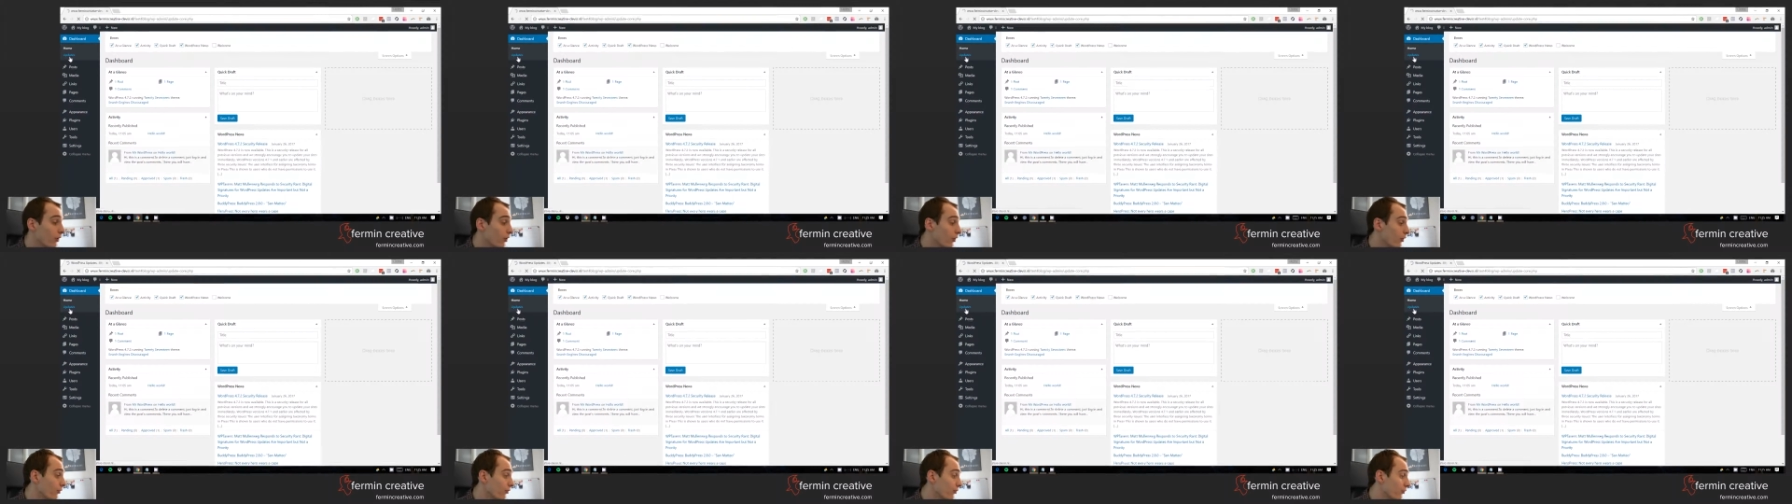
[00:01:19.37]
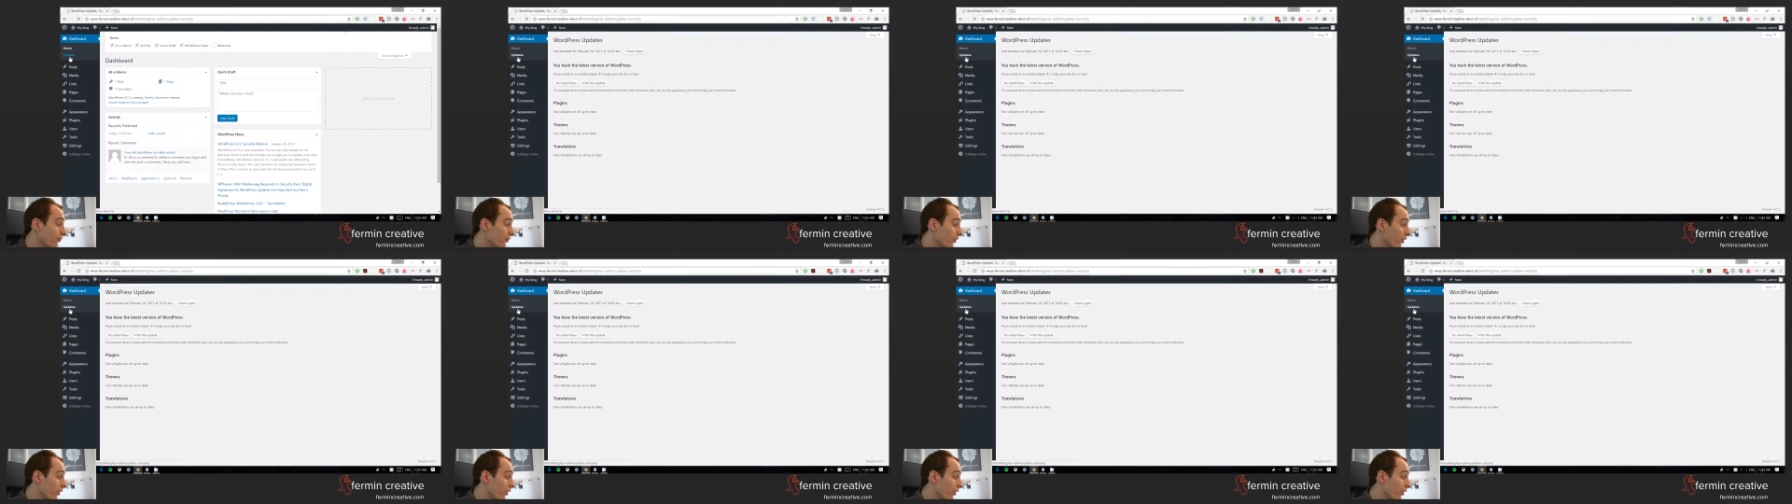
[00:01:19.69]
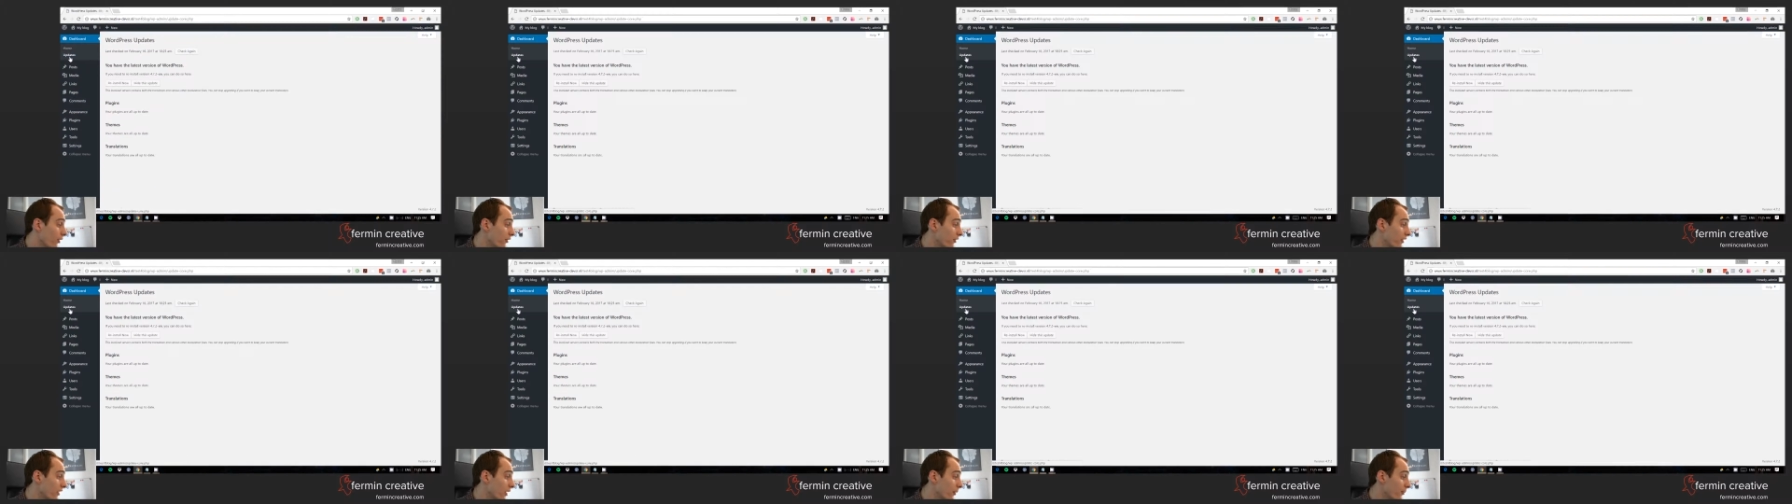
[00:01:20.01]
of
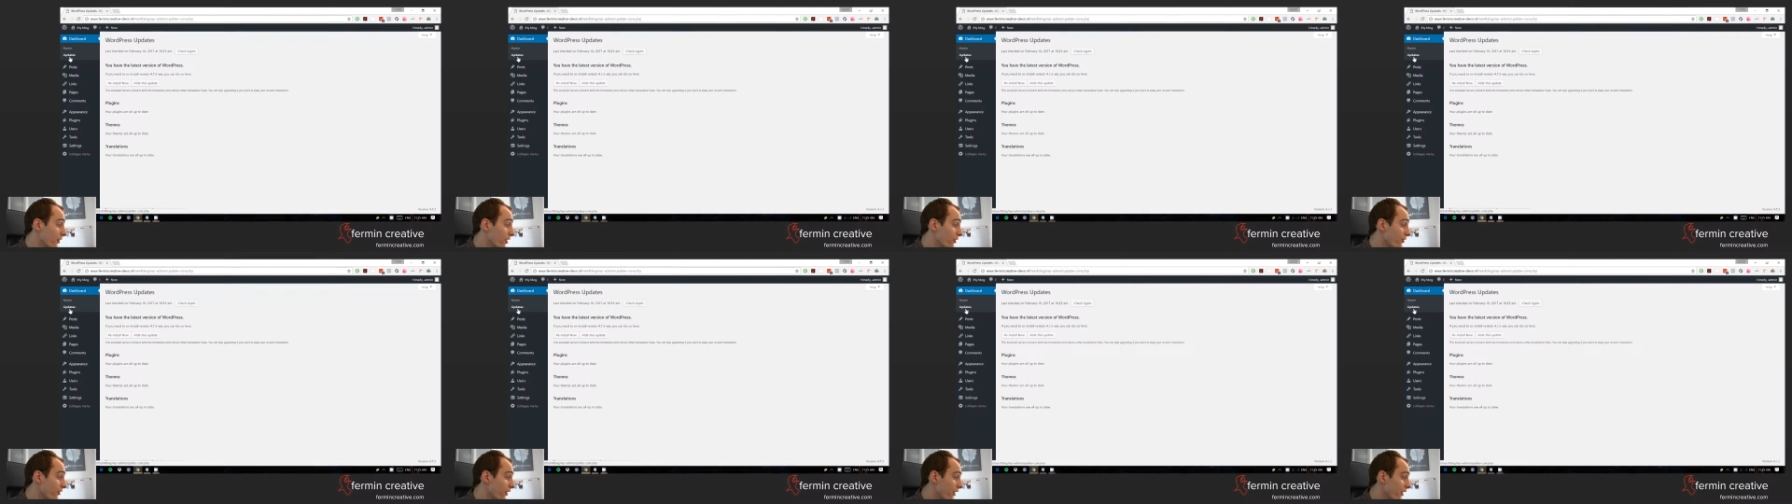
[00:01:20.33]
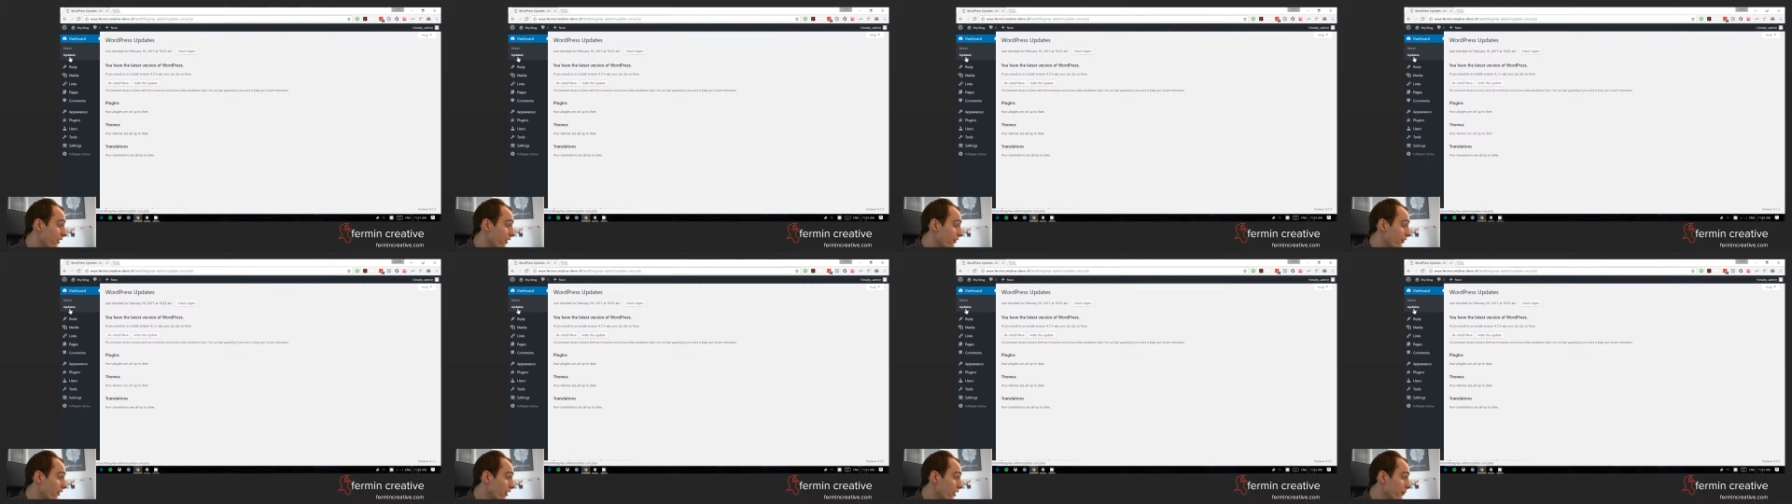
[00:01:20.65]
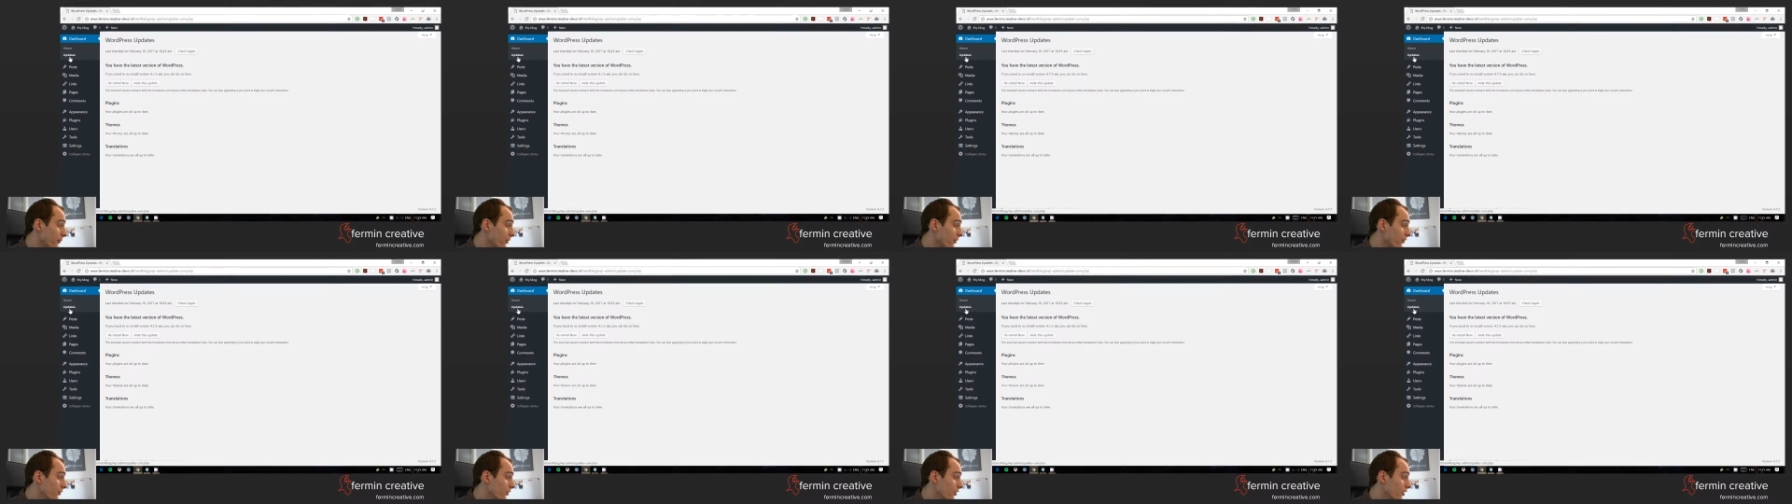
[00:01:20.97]
the updates that are
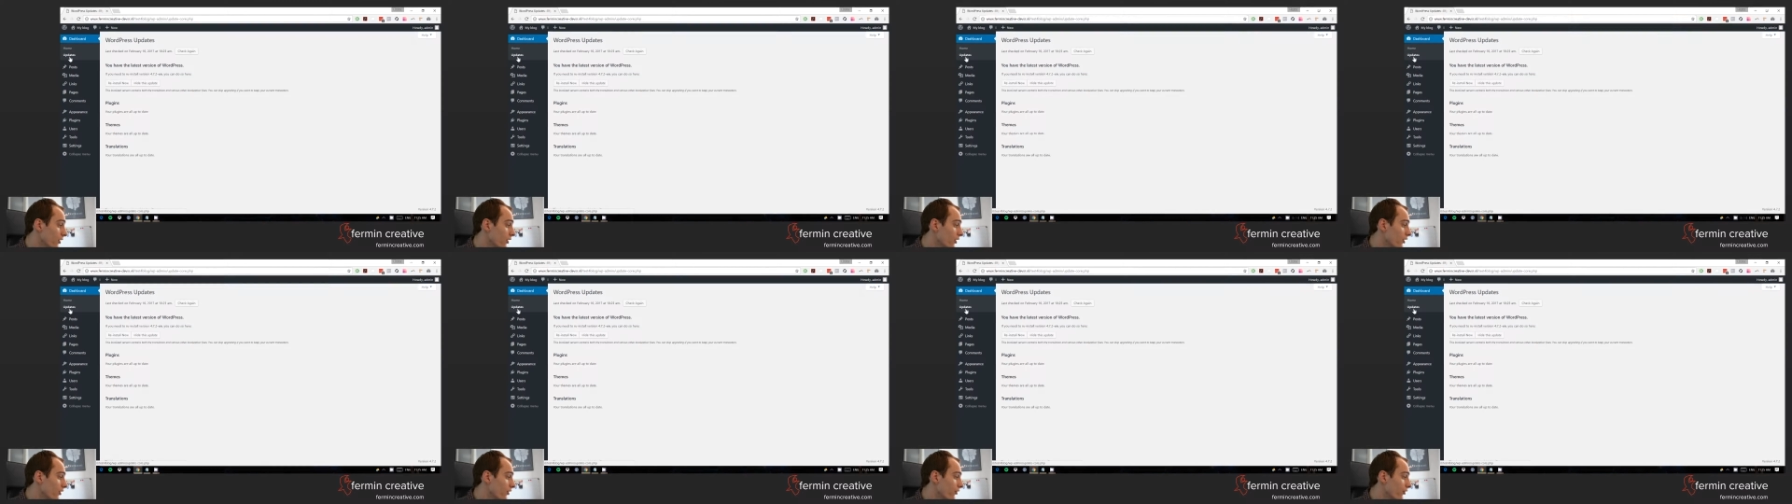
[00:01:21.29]
available.